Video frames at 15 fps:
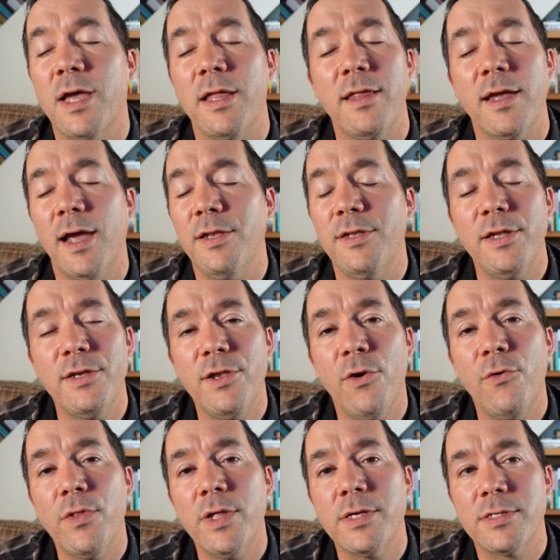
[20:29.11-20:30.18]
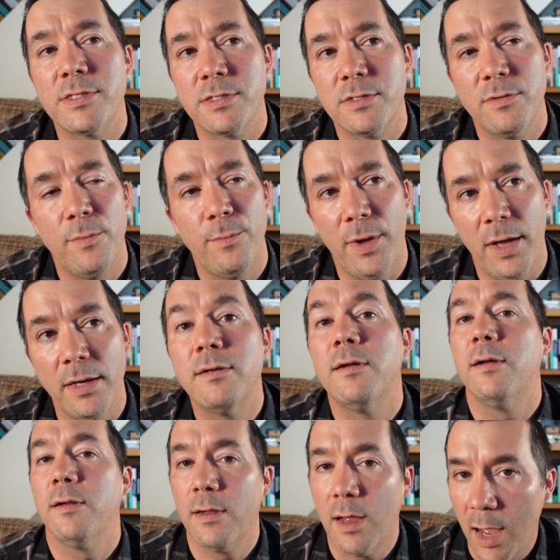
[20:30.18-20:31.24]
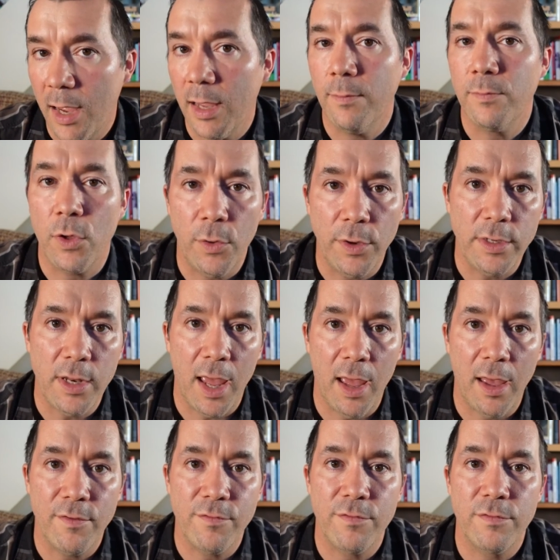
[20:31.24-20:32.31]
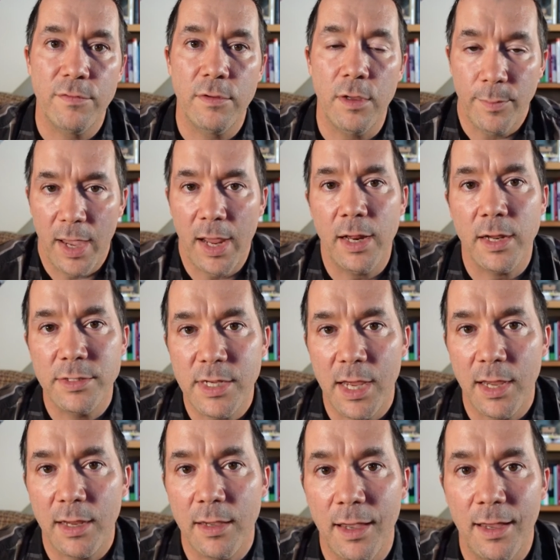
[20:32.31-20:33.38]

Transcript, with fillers: I think I did know this, but I am going to have a panic attack.